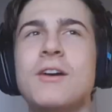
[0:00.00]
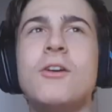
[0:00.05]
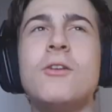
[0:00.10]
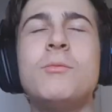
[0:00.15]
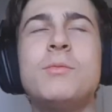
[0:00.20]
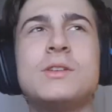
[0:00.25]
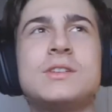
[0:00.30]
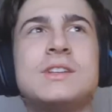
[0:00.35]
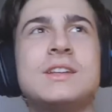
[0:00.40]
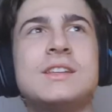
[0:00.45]

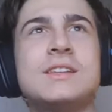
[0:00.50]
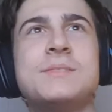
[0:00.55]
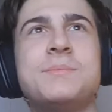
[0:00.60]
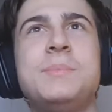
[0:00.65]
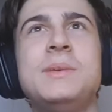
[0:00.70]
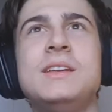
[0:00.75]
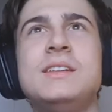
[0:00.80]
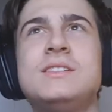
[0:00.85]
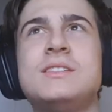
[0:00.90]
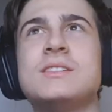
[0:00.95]
Obviously the
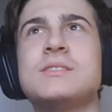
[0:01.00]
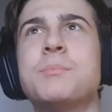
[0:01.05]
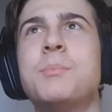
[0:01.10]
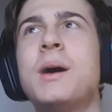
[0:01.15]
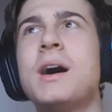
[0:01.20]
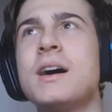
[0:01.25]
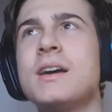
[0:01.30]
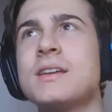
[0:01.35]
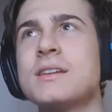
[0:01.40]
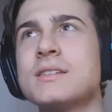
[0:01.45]
speech is
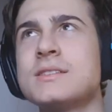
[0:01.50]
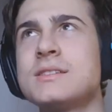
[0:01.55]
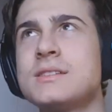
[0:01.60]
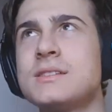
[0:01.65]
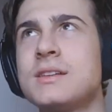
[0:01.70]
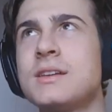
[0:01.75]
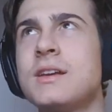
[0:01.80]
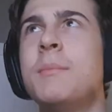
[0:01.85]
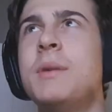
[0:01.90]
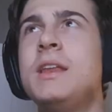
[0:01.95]

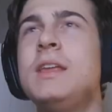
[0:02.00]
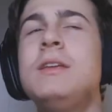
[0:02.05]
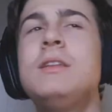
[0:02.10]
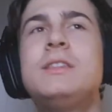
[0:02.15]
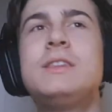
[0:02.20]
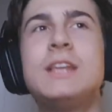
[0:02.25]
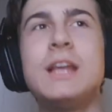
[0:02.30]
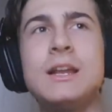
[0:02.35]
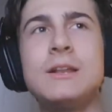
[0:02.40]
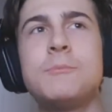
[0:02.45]
biased, but he
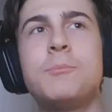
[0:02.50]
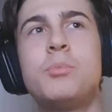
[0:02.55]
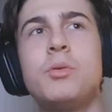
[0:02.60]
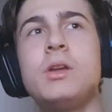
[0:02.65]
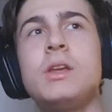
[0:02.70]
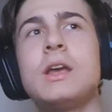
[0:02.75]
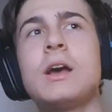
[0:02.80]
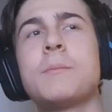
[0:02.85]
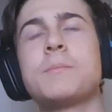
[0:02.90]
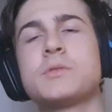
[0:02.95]
did
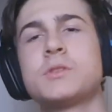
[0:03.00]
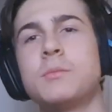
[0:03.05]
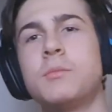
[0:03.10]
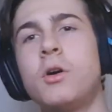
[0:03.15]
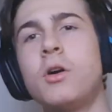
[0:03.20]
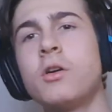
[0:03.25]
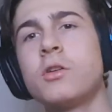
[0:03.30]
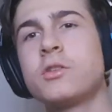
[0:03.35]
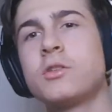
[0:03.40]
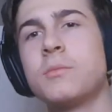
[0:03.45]
bring up some
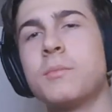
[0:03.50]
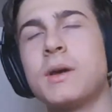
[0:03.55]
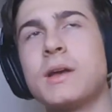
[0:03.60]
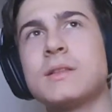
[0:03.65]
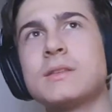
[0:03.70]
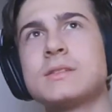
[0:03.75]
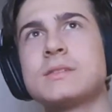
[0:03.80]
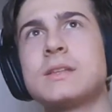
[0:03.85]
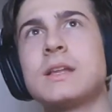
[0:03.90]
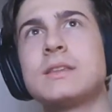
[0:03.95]

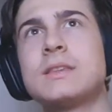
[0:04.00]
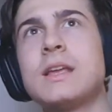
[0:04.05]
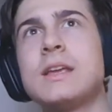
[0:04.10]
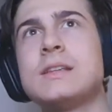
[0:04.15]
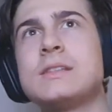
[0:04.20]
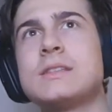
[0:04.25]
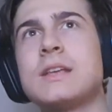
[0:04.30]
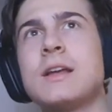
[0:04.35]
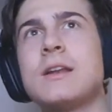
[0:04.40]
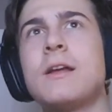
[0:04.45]
arguments that they
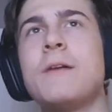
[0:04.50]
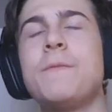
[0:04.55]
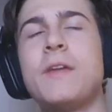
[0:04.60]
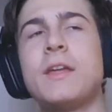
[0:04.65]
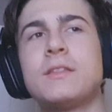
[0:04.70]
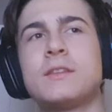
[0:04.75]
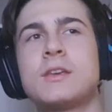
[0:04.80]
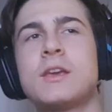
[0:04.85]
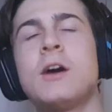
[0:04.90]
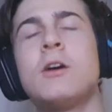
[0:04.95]
said, and
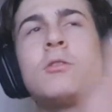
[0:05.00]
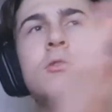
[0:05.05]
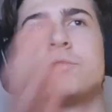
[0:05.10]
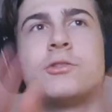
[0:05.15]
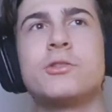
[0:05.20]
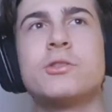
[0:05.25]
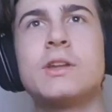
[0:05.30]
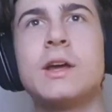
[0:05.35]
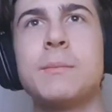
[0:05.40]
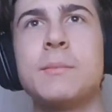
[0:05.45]
then
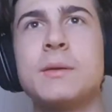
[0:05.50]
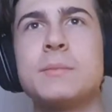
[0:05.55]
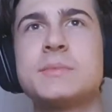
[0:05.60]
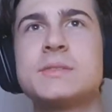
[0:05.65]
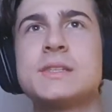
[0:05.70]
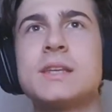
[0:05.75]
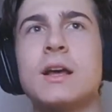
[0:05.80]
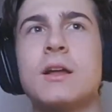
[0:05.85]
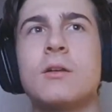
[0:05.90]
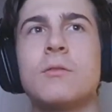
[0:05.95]
counter them
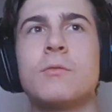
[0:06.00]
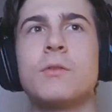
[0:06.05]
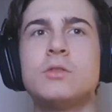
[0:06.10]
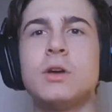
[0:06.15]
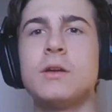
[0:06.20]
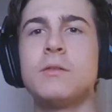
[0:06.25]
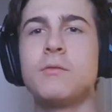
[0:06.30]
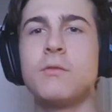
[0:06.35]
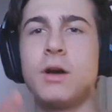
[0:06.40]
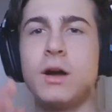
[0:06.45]
himself.
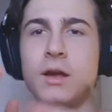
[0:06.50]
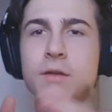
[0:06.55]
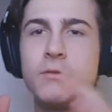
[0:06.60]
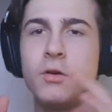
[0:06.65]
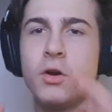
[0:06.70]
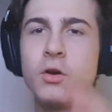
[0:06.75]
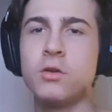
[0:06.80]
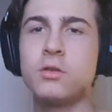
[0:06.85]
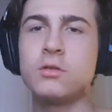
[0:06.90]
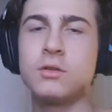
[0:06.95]
So I've
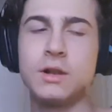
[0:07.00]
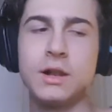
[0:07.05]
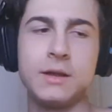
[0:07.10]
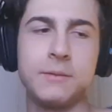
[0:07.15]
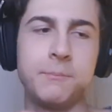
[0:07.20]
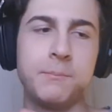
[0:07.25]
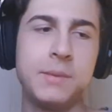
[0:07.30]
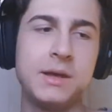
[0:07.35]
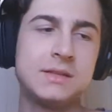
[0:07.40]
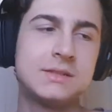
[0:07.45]
heard,
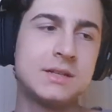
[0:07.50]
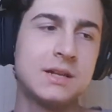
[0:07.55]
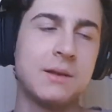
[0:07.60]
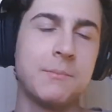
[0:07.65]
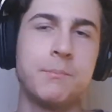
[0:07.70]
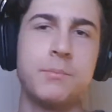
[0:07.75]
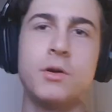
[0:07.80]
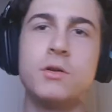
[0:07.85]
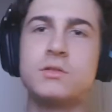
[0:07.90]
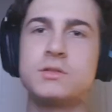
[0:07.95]
like, basically
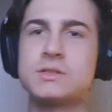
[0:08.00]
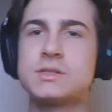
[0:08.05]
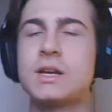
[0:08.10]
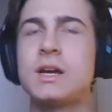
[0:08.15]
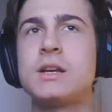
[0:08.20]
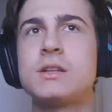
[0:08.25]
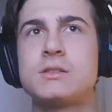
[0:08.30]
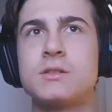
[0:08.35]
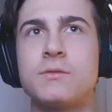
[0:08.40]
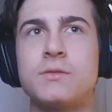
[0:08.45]
both
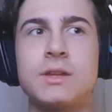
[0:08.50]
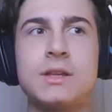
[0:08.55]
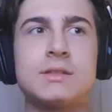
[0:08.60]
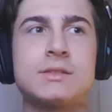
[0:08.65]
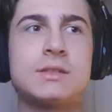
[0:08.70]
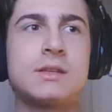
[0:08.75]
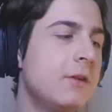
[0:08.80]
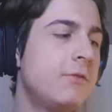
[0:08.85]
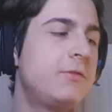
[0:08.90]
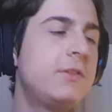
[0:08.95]
sides of
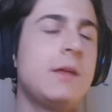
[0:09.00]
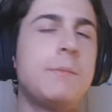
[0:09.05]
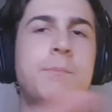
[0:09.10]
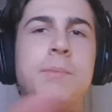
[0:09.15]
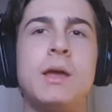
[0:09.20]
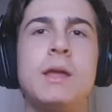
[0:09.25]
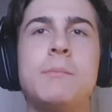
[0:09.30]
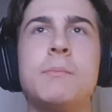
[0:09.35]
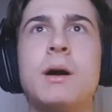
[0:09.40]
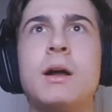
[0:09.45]
this. If they
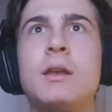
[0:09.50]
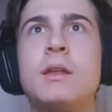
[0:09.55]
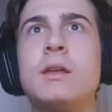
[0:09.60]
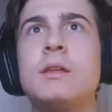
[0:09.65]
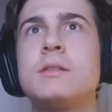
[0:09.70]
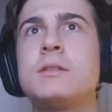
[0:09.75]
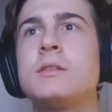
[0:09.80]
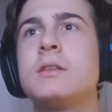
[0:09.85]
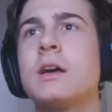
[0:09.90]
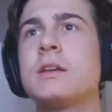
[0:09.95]
pay money,
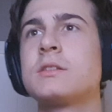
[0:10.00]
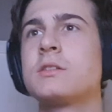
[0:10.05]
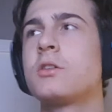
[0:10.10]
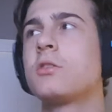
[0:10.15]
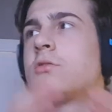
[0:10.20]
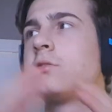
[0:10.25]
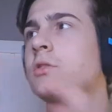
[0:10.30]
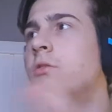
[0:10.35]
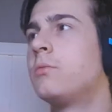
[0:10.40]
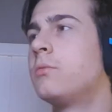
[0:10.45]
it doesn't
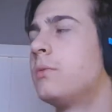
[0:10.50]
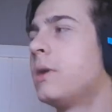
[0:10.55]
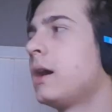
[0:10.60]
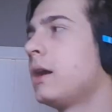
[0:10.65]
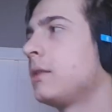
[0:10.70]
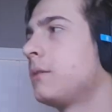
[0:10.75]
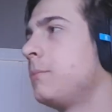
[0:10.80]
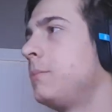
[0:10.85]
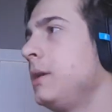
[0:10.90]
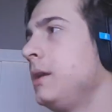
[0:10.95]
go to the
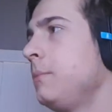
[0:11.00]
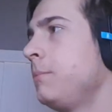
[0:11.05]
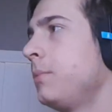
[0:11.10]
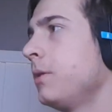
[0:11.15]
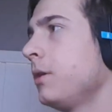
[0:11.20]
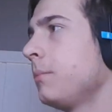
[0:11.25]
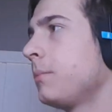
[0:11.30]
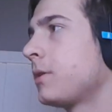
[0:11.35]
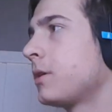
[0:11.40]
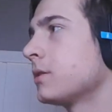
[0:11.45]
right
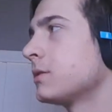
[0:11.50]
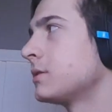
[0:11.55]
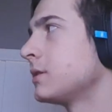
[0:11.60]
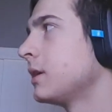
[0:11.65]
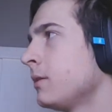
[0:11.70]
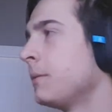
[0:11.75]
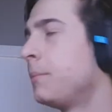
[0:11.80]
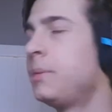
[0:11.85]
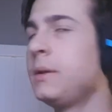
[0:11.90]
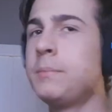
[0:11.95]
people, because
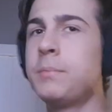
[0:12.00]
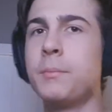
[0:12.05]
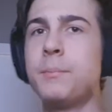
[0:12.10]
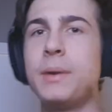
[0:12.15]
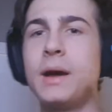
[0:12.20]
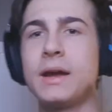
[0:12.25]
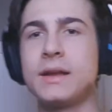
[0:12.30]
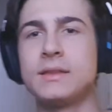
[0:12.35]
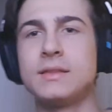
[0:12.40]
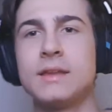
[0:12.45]
the people
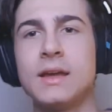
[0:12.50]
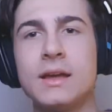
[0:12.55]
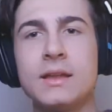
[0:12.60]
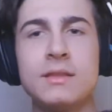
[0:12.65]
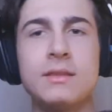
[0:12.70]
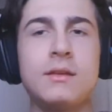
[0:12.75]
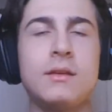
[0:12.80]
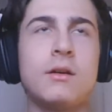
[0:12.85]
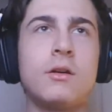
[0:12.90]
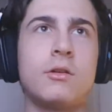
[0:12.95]
back
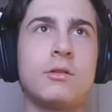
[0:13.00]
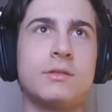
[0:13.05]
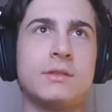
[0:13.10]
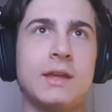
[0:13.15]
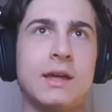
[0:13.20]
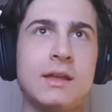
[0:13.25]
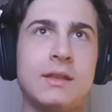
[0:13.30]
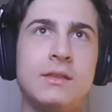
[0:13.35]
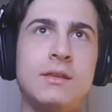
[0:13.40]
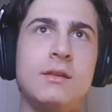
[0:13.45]
then are
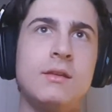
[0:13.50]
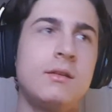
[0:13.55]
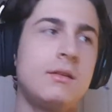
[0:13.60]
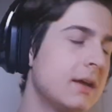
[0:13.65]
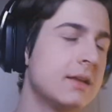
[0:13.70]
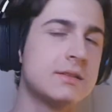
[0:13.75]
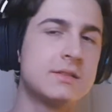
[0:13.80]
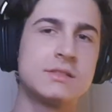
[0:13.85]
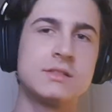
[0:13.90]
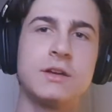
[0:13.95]
dead,
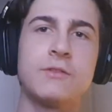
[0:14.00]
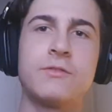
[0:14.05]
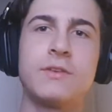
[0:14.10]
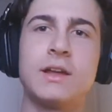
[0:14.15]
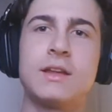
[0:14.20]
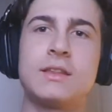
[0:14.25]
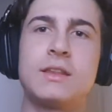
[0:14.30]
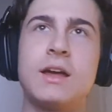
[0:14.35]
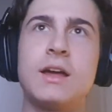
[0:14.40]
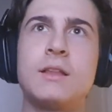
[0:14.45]
and stuff
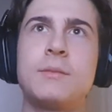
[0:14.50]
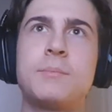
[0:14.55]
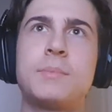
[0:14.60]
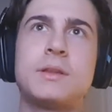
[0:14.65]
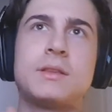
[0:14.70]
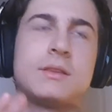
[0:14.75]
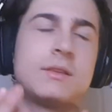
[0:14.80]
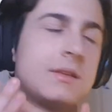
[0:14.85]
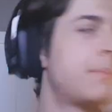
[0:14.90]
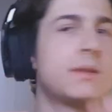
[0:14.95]
like that,
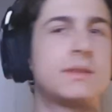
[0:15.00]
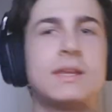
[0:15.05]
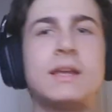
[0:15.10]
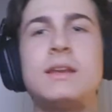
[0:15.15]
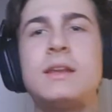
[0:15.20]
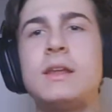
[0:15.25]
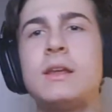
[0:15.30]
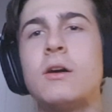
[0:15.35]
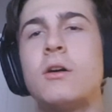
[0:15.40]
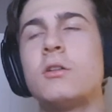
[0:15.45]
but then
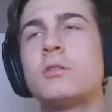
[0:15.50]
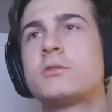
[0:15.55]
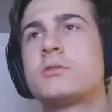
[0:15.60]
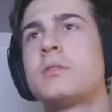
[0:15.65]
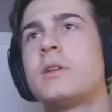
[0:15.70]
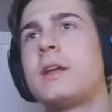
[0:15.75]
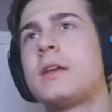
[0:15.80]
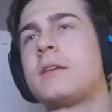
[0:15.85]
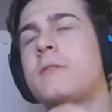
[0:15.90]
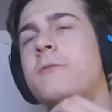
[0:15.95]
he also,
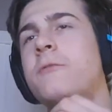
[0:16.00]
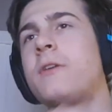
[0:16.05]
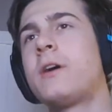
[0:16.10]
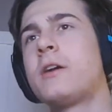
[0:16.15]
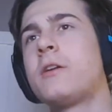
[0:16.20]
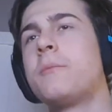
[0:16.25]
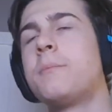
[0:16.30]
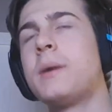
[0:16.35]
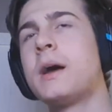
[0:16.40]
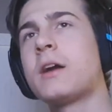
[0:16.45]
like,
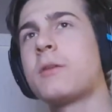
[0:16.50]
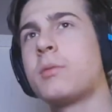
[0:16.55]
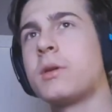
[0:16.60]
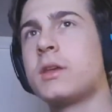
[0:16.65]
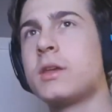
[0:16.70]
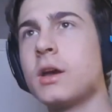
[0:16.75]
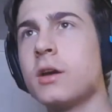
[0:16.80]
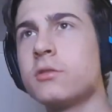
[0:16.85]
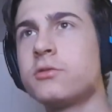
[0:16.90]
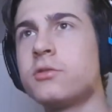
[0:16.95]
fired back with
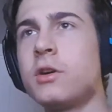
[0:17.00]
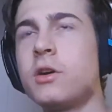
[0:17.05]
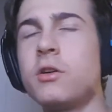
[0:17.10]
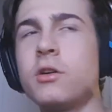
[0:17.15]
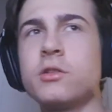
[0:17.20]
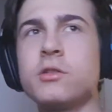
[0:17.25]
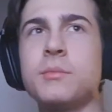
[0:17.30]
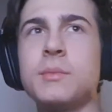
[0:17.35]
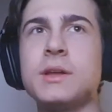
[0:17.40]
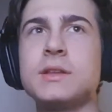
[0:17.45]
counter
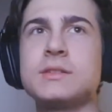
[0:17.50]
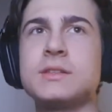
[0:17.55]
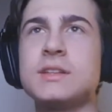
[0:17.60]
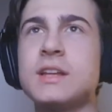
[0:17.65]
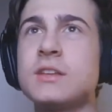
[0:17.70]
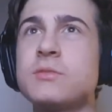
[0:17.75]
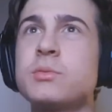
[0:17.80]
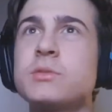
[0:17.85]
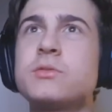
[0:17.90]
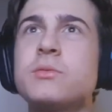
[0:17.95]
arguments, and
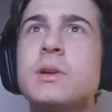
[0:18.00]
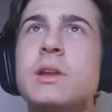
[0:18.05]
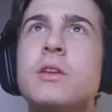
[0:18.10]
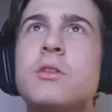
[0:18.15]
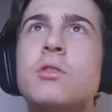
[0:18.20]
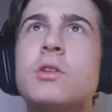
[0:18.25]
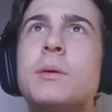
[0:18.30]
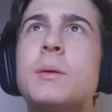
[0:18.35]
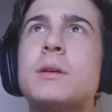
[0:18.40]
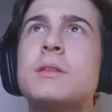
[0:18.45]
that's what's really
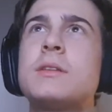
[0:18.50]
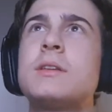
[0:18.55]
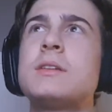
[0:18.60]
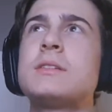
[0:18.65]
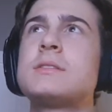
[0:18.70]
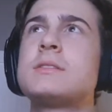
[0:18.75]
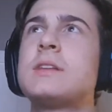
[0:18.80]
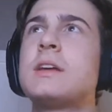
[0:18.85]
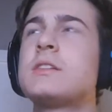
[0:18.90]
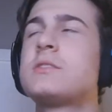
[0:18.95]
good about
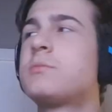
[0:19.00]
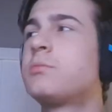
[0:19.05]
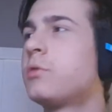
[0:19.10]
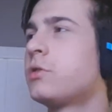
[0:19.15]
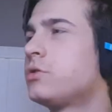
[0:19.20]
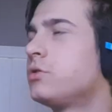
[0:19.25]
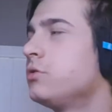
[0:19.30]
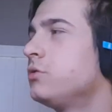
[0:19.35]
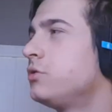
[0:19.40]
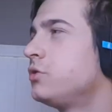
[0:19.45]
this. That's
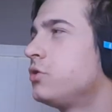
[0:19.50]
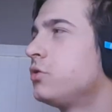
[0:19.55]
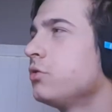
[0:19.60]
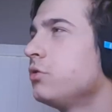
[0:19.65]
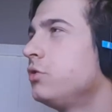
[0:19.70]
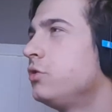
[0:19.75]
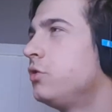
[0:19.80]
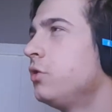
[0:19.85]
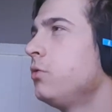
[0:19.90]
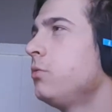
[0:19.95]
what you
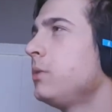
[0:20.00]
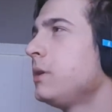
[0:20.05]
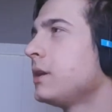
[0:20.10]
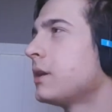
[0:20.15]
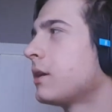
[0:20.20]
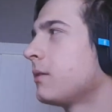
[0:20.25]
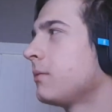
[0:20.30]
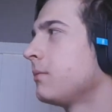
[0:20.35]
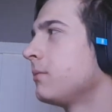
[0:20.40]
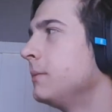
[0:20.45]
should do in
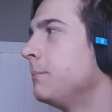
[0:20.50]
a